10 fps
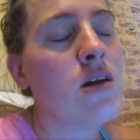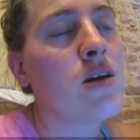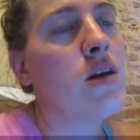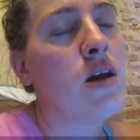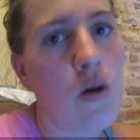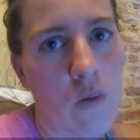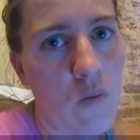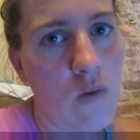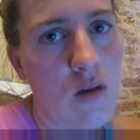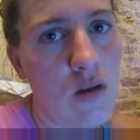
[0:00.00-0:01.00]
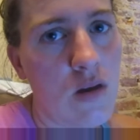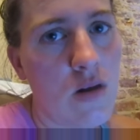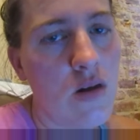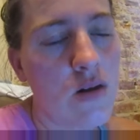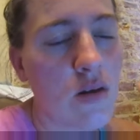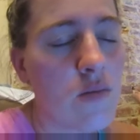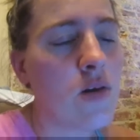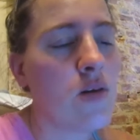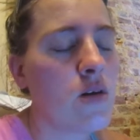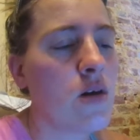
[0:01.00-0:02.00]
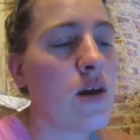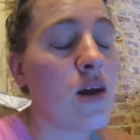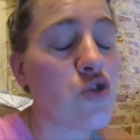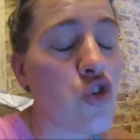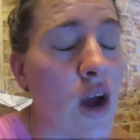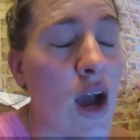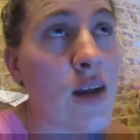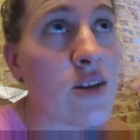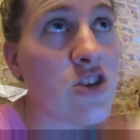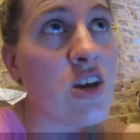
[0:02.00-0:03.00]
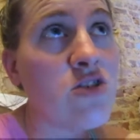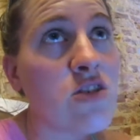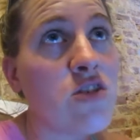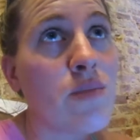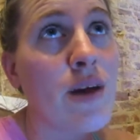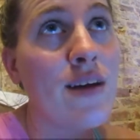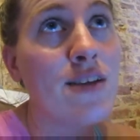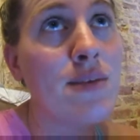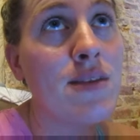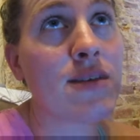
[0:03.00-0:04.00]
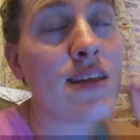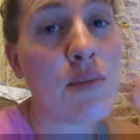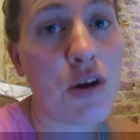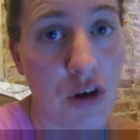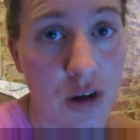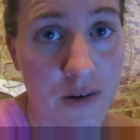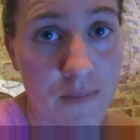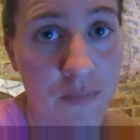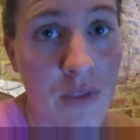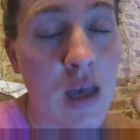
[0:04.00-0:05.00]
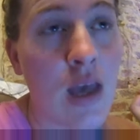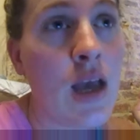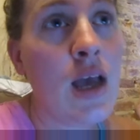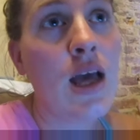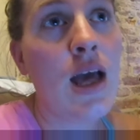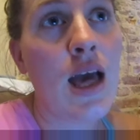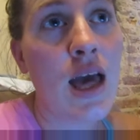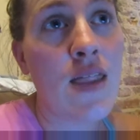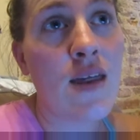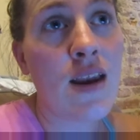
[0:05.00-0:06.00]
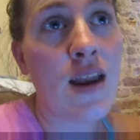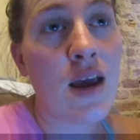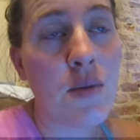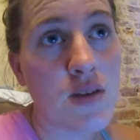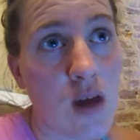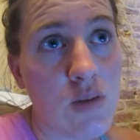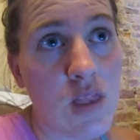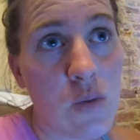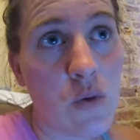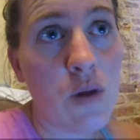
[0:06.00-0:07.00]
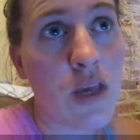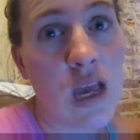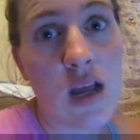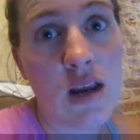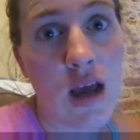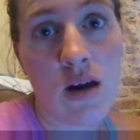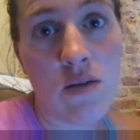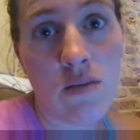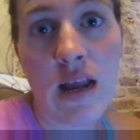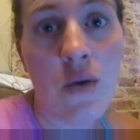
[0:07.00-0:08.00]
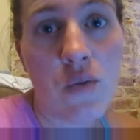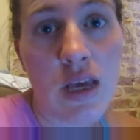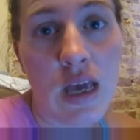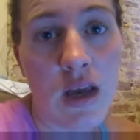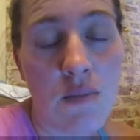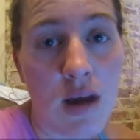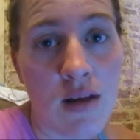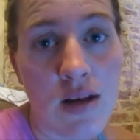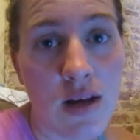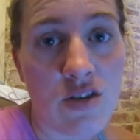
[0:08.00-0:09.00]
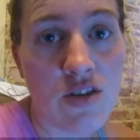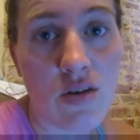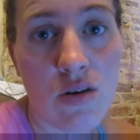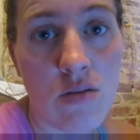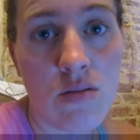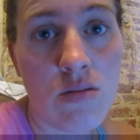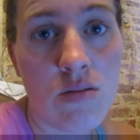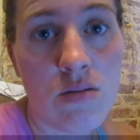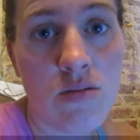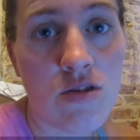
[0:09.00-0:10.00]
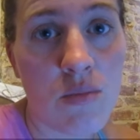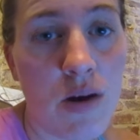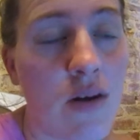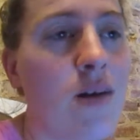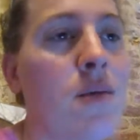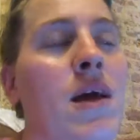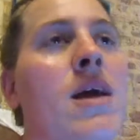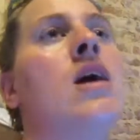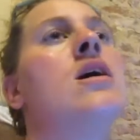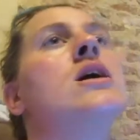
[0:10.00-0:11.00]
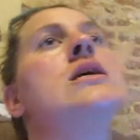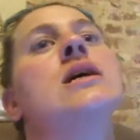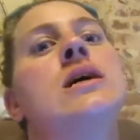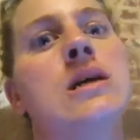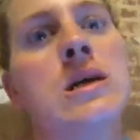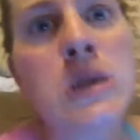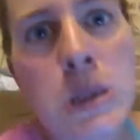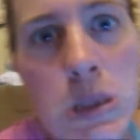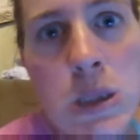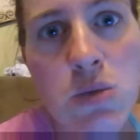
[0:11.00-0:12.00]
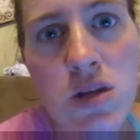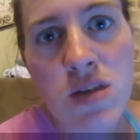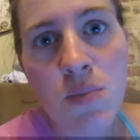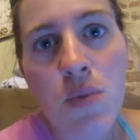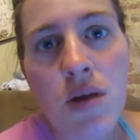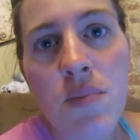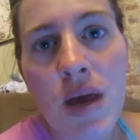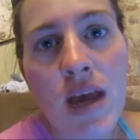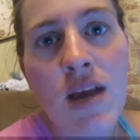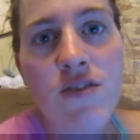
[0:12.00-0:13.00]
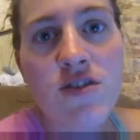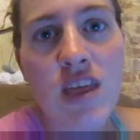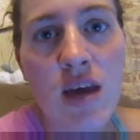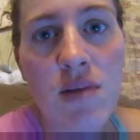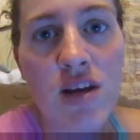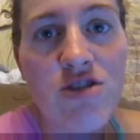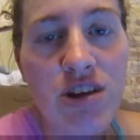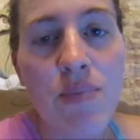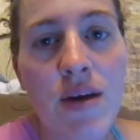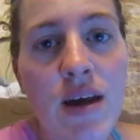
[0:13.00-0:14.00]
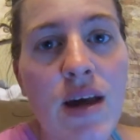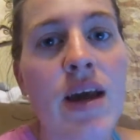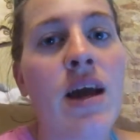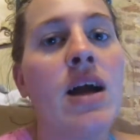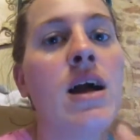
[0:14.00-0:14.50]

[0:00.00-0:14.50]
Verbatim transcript: no. No, no, no, no. And I tried to change it to my husband's debit card. And then Amazon was like, well, we can't now, now we can't mail it until tomorrow. And I'm like, no, what's the point of paying for same day shipping?